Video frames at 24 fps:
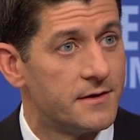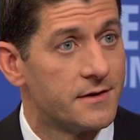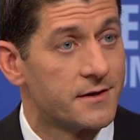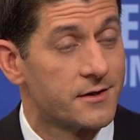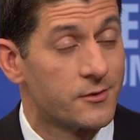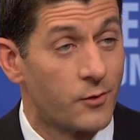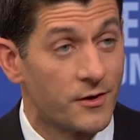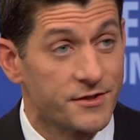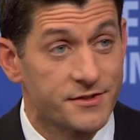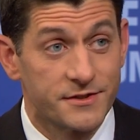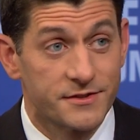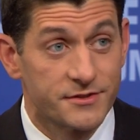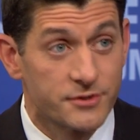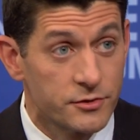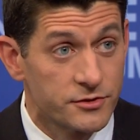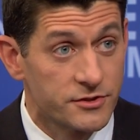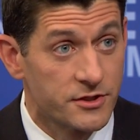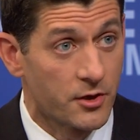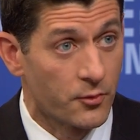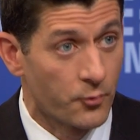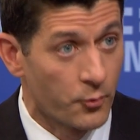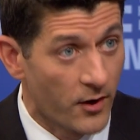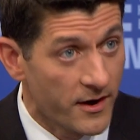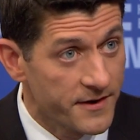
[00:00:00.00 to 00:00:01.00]
Question is, who's going
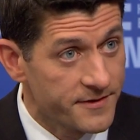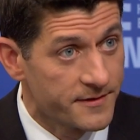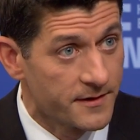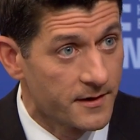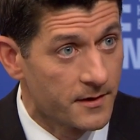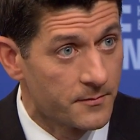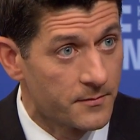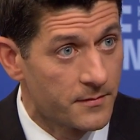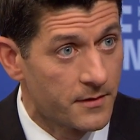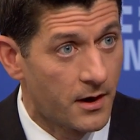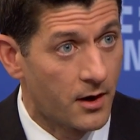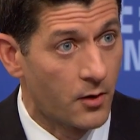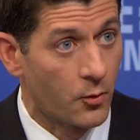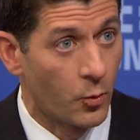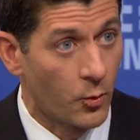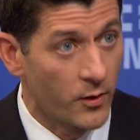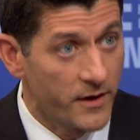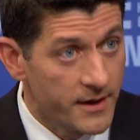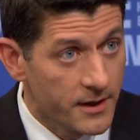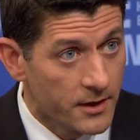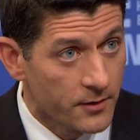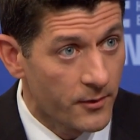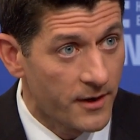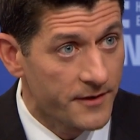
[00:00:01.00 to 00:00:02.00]
to write them? Are we
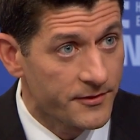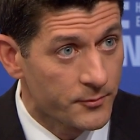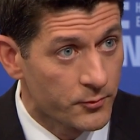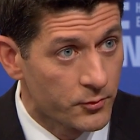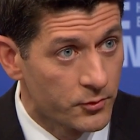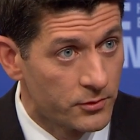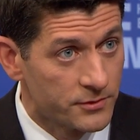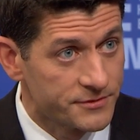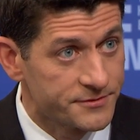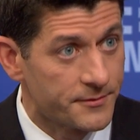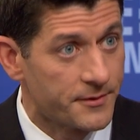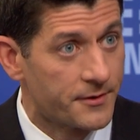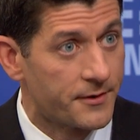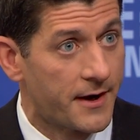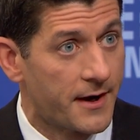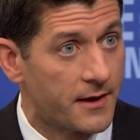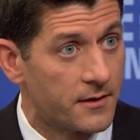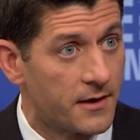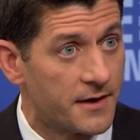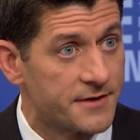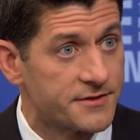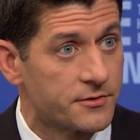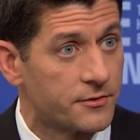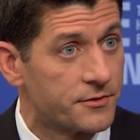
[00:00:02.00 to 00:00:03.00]
going to write the rules with our
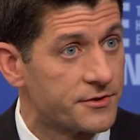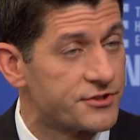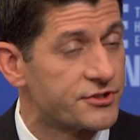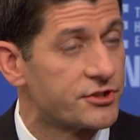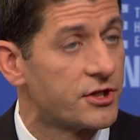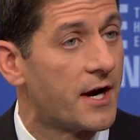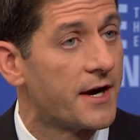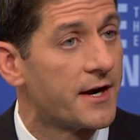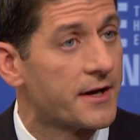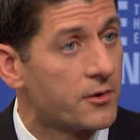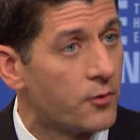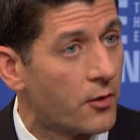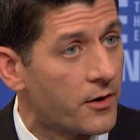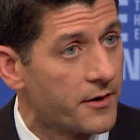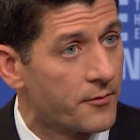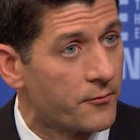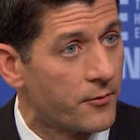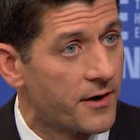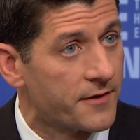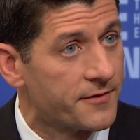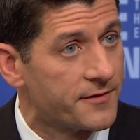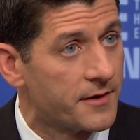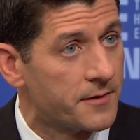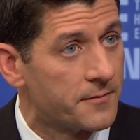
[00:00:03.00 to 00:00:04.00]
allies, or is China going to
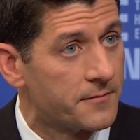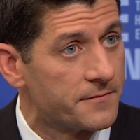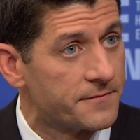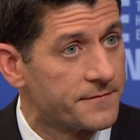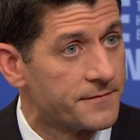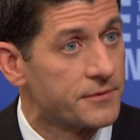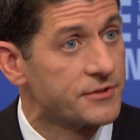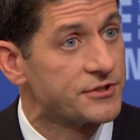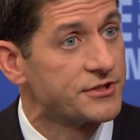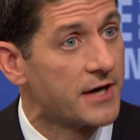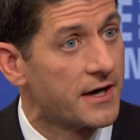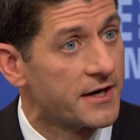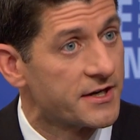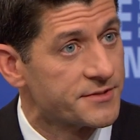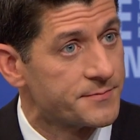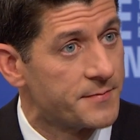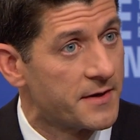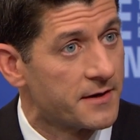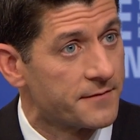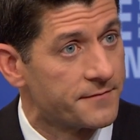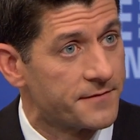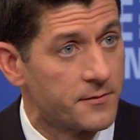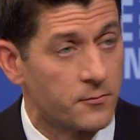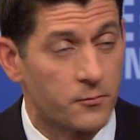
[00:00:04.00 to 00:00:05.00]
write them for China's
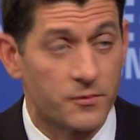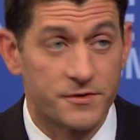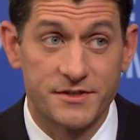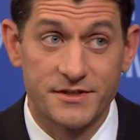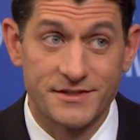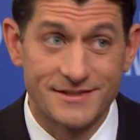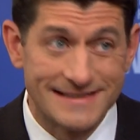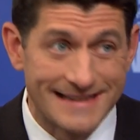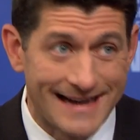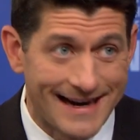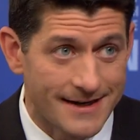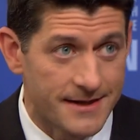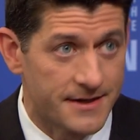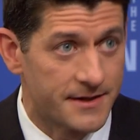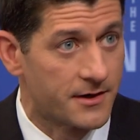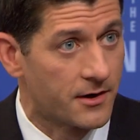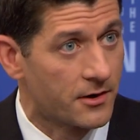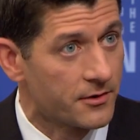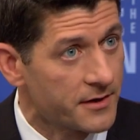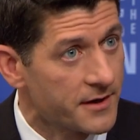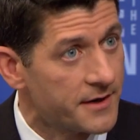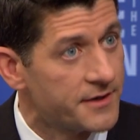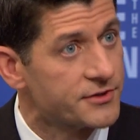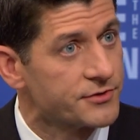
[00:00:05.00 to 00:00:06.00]
benefit, which is not in
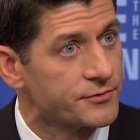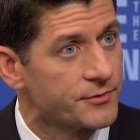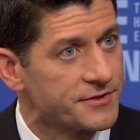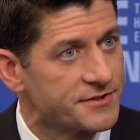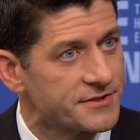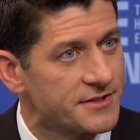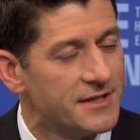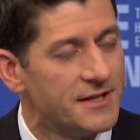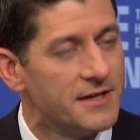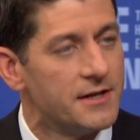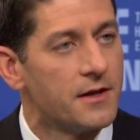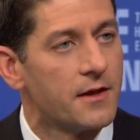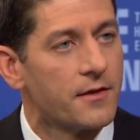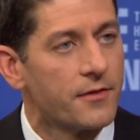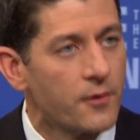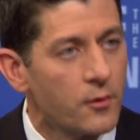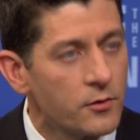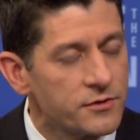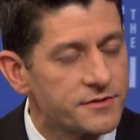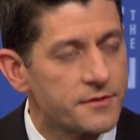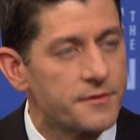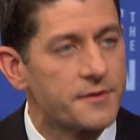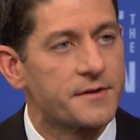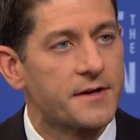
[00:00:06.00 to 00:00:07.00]
our interest?
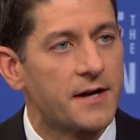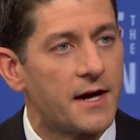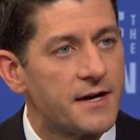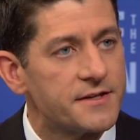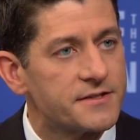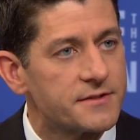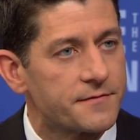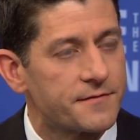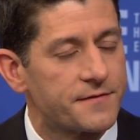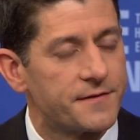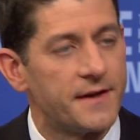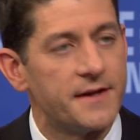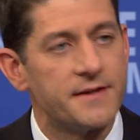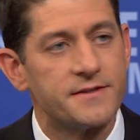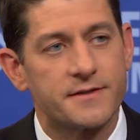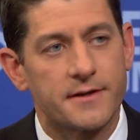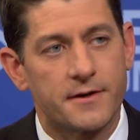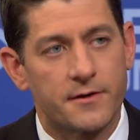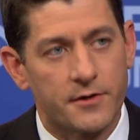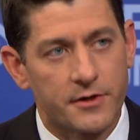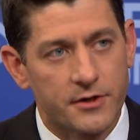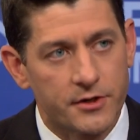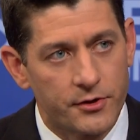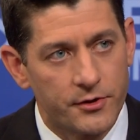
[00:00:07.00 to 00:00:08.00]
Those are the kinds of things that
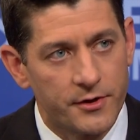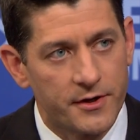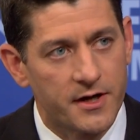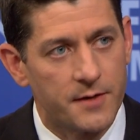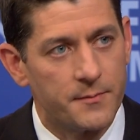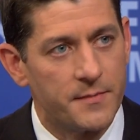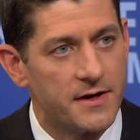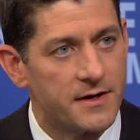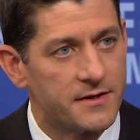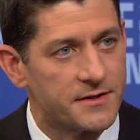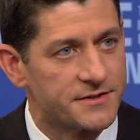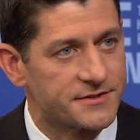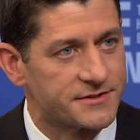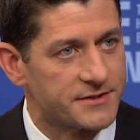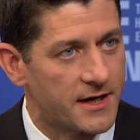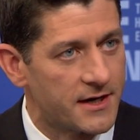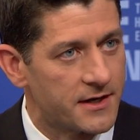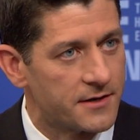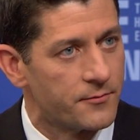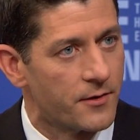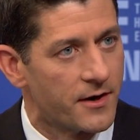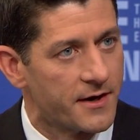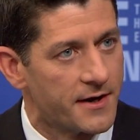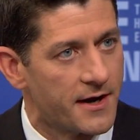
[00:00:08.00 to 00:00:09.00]
are occurring and being
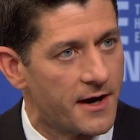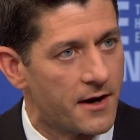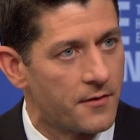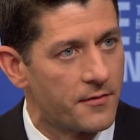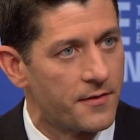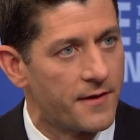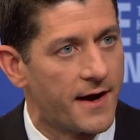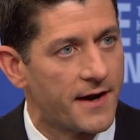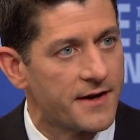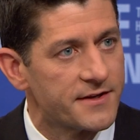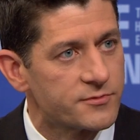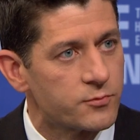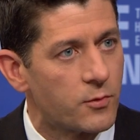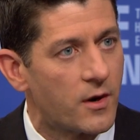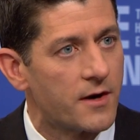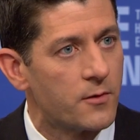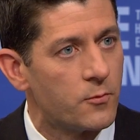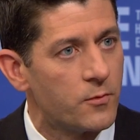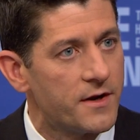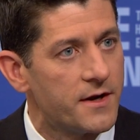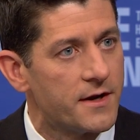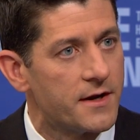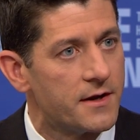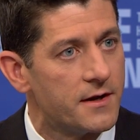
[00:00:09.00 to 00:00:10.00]
decided right now, and that is why
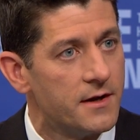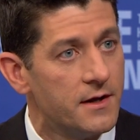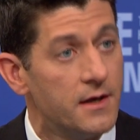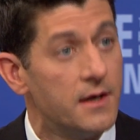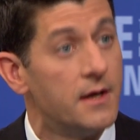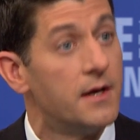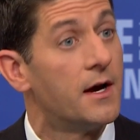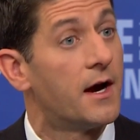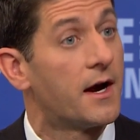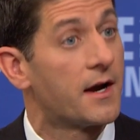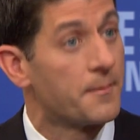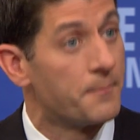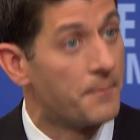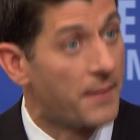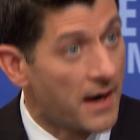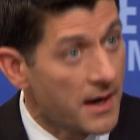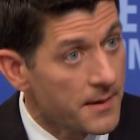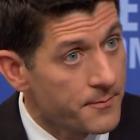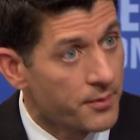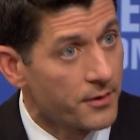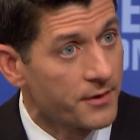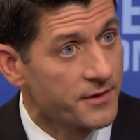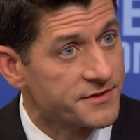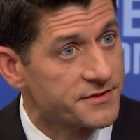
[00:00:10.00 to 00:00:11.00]
we, on a
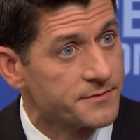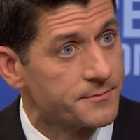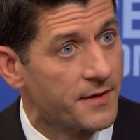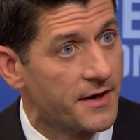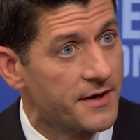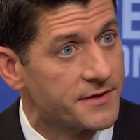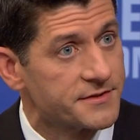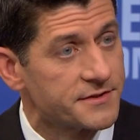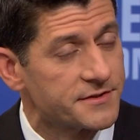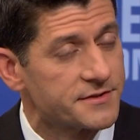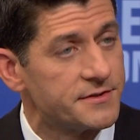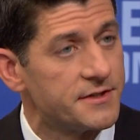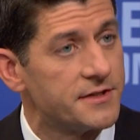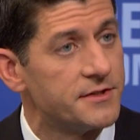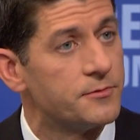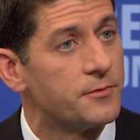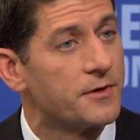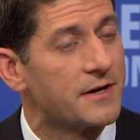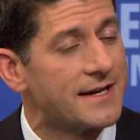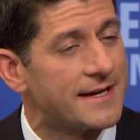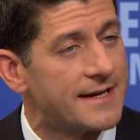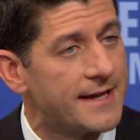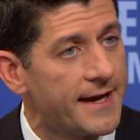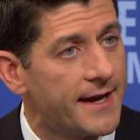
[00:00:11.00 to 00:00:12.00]
bipartisan basis, need to
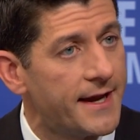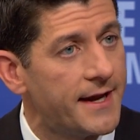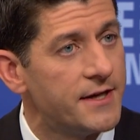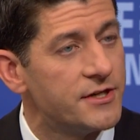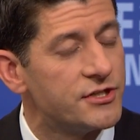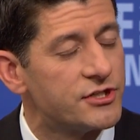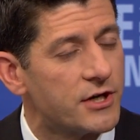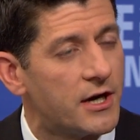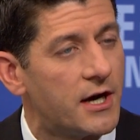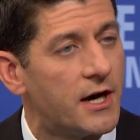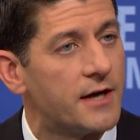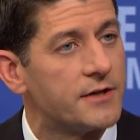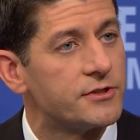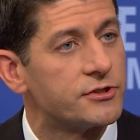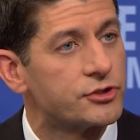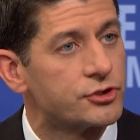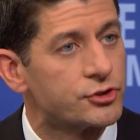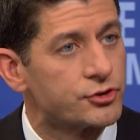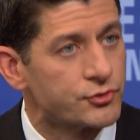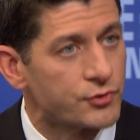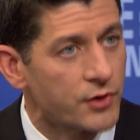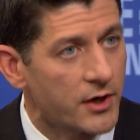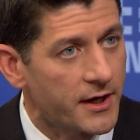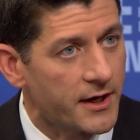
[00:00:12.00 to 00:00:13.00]
engage on
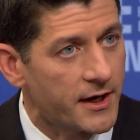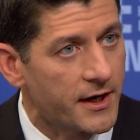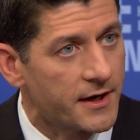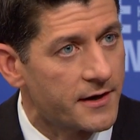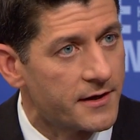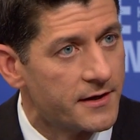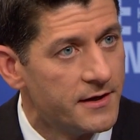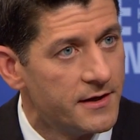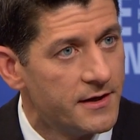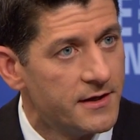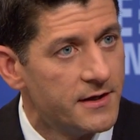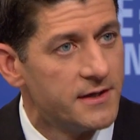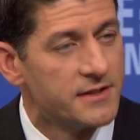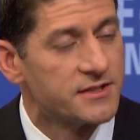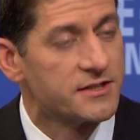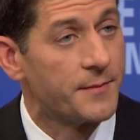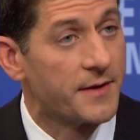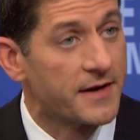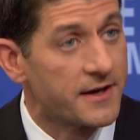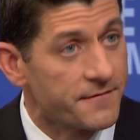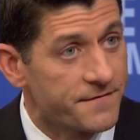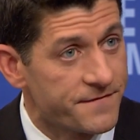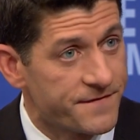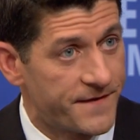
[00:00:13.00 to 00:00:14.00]
trade to
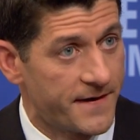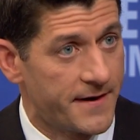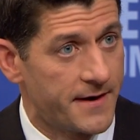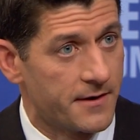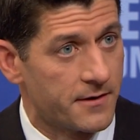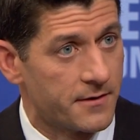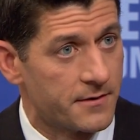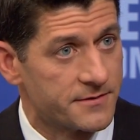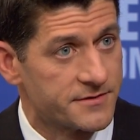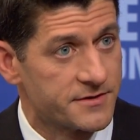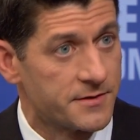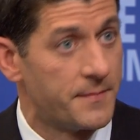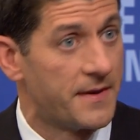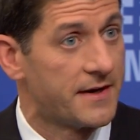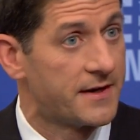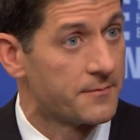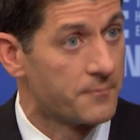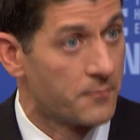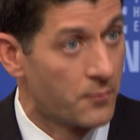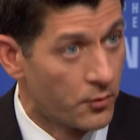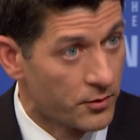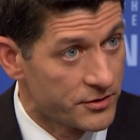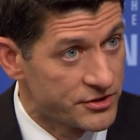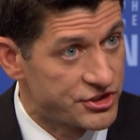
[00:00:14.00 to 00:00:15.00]
make it fair, to make it
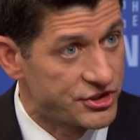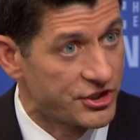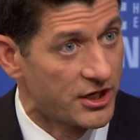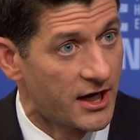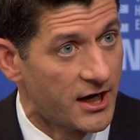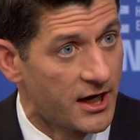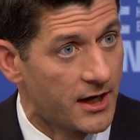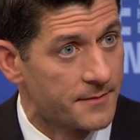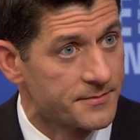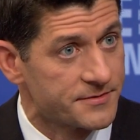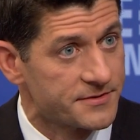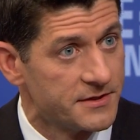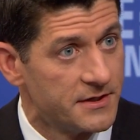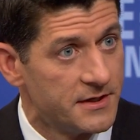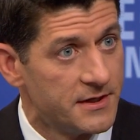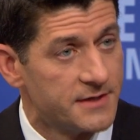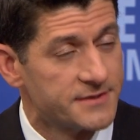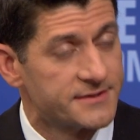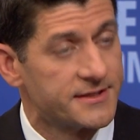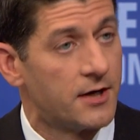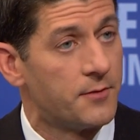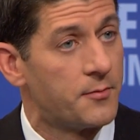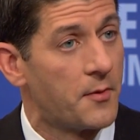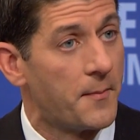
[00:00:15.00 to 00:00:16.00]
more jobs,
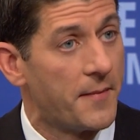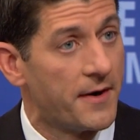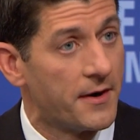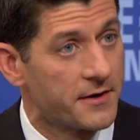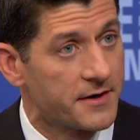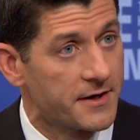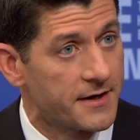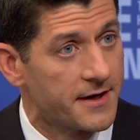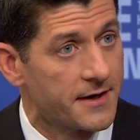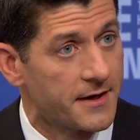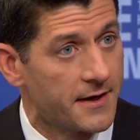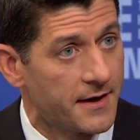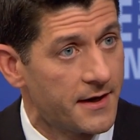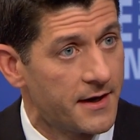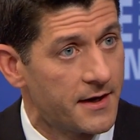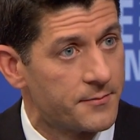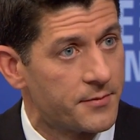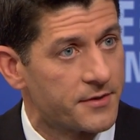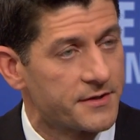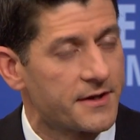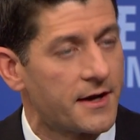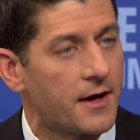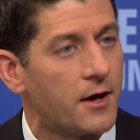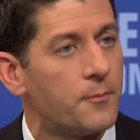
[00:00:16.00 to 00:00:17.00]
to help America get ahead,
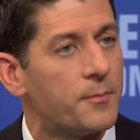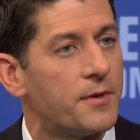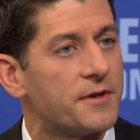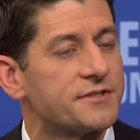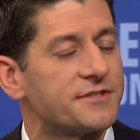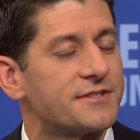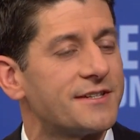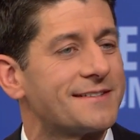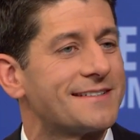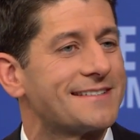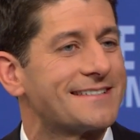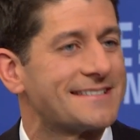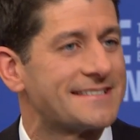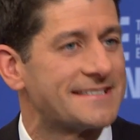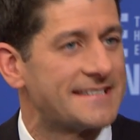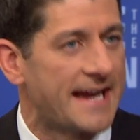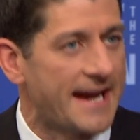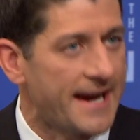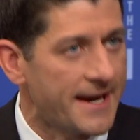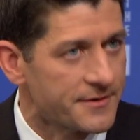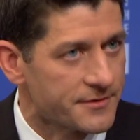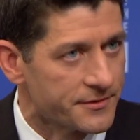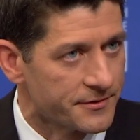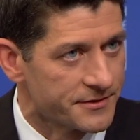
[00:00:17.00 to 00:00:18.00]
but to help us set the
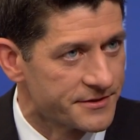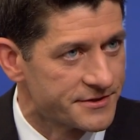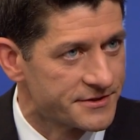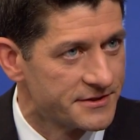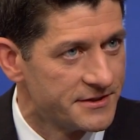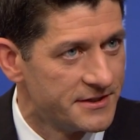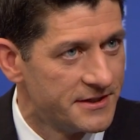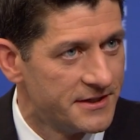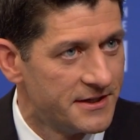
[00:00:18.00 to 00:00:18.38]
standards.